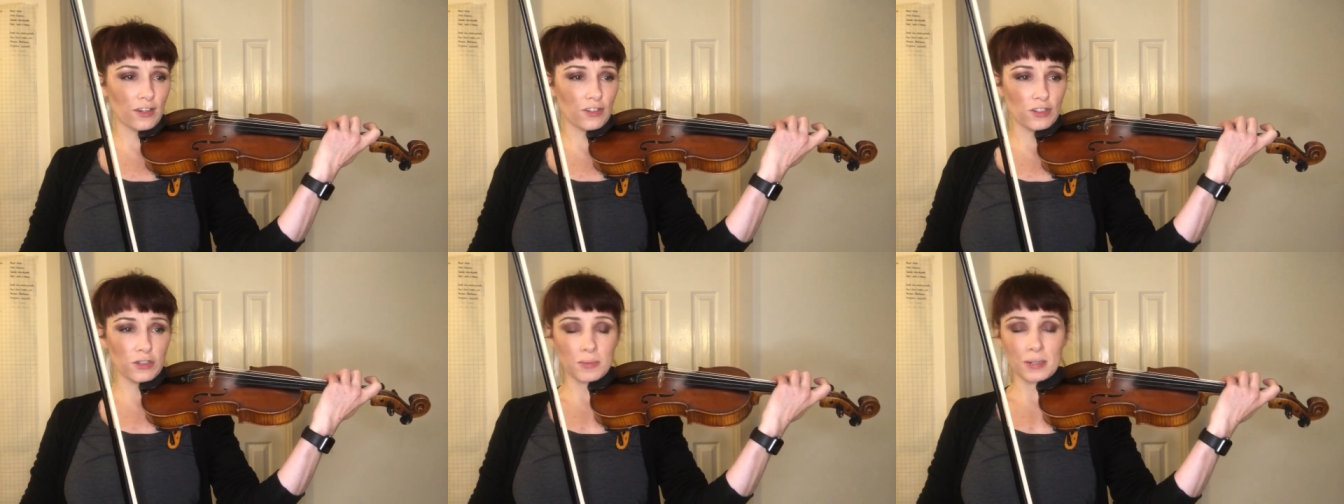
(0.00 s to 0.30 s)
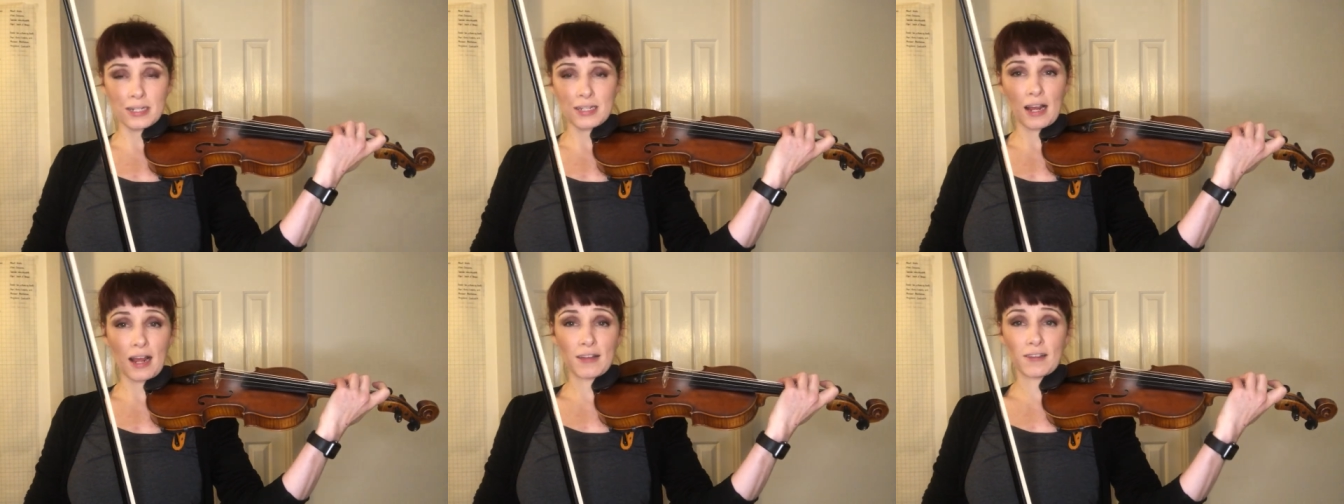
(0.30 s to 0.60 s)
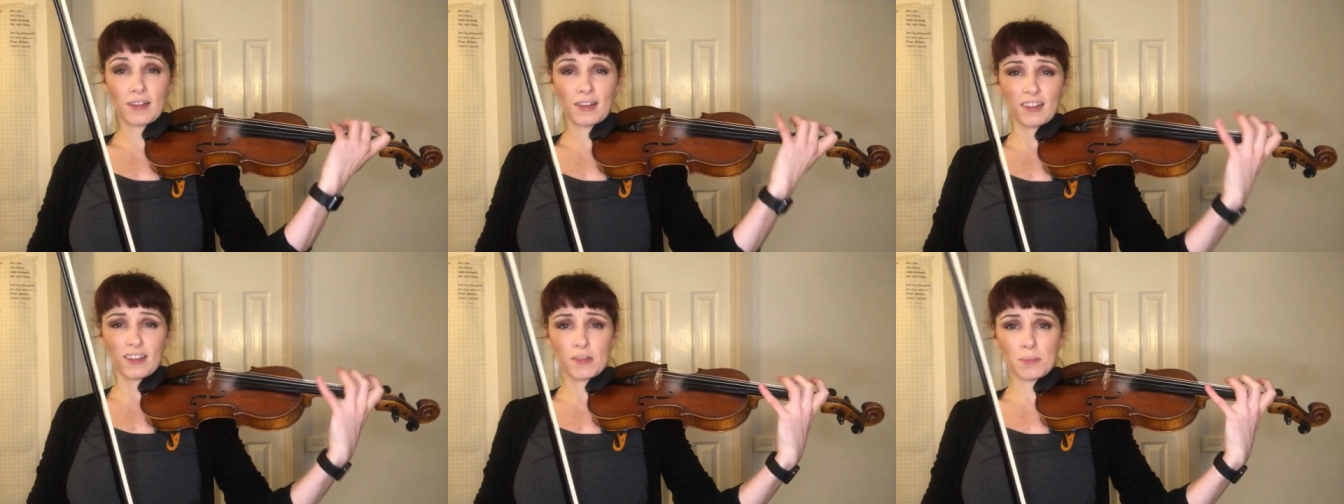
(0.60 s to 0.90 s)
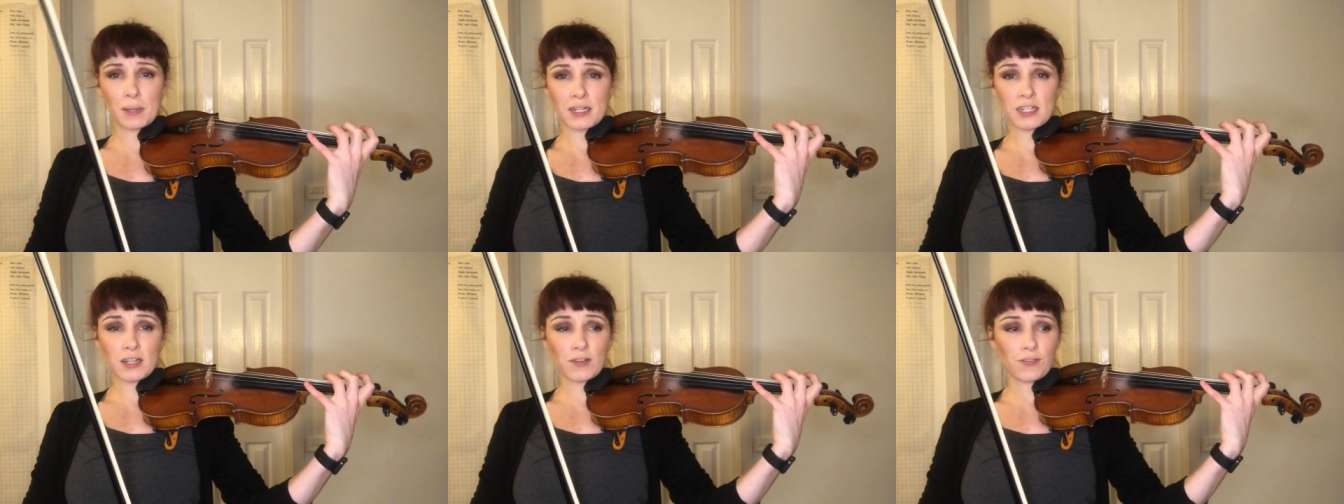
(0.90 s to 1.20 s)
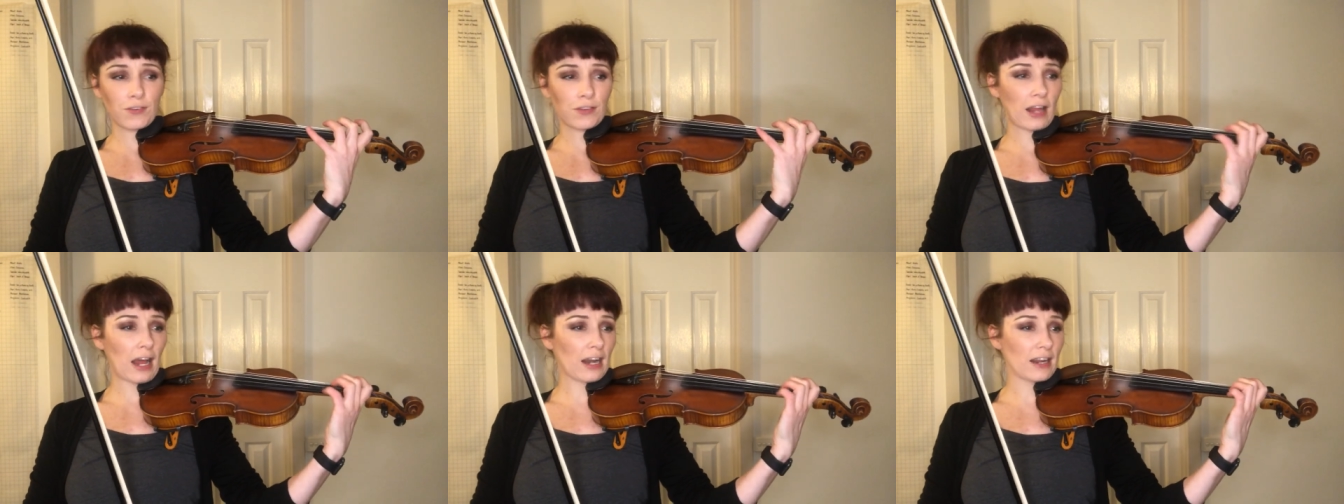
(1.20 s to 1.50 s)
too much hassle, especially
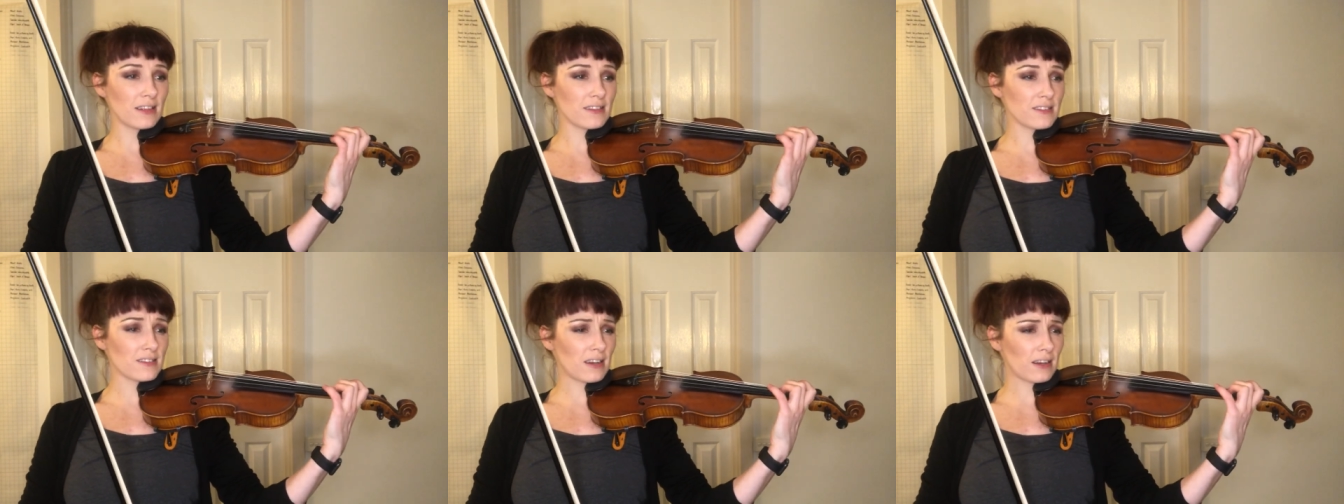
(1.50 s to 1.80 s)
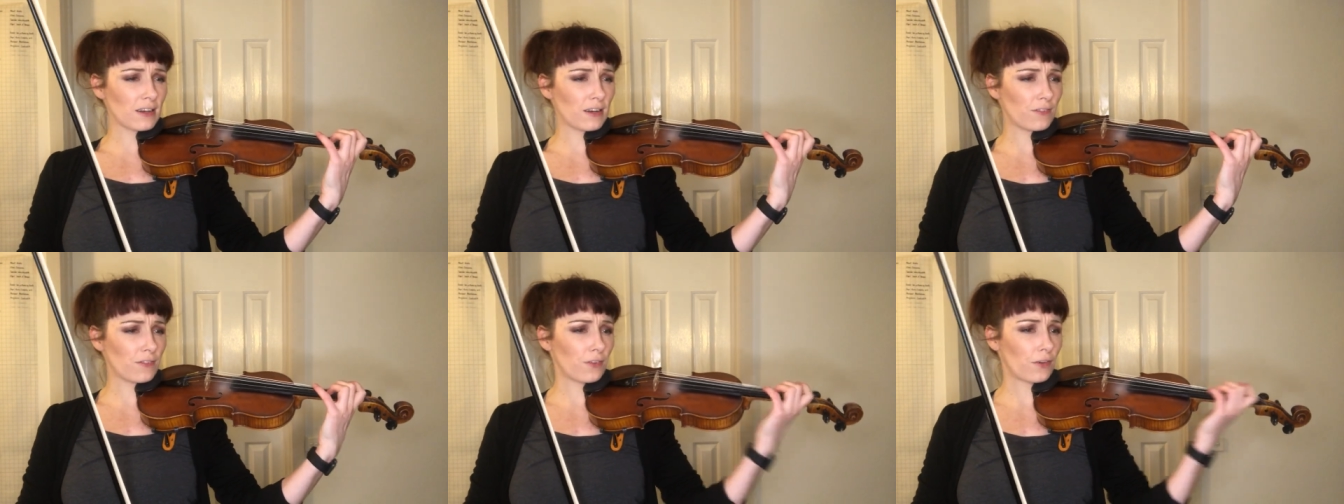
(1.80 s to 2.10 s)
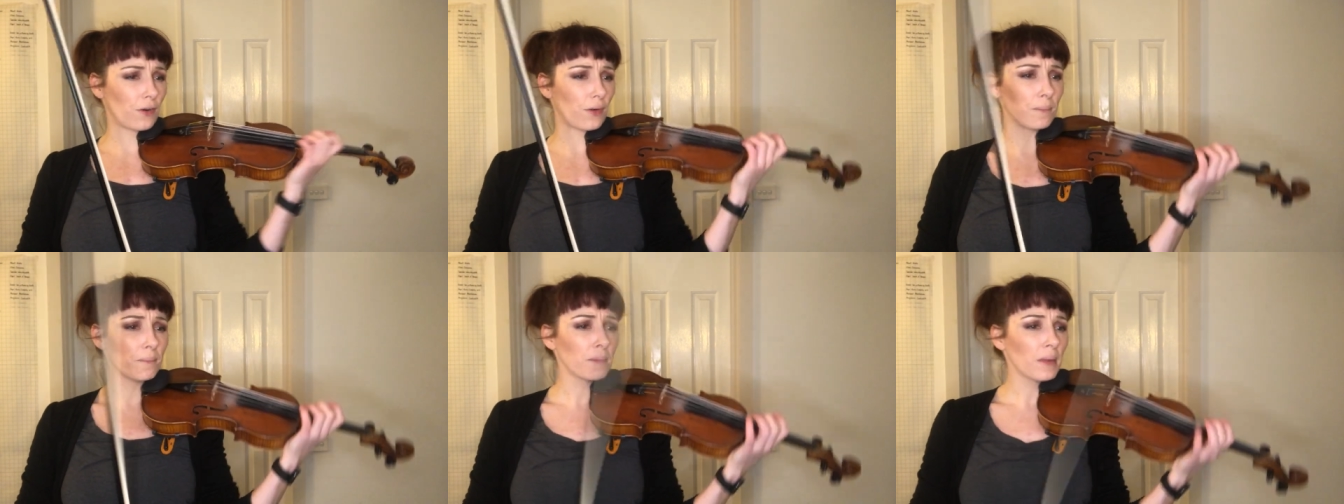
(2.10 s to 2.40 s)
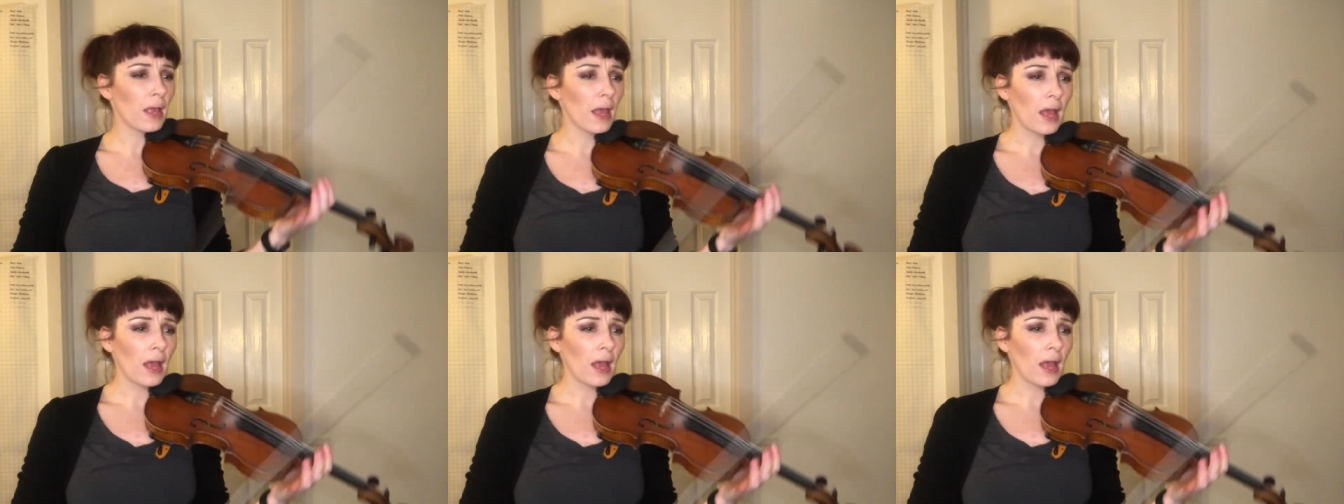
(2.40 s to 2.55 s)
for that extended fall.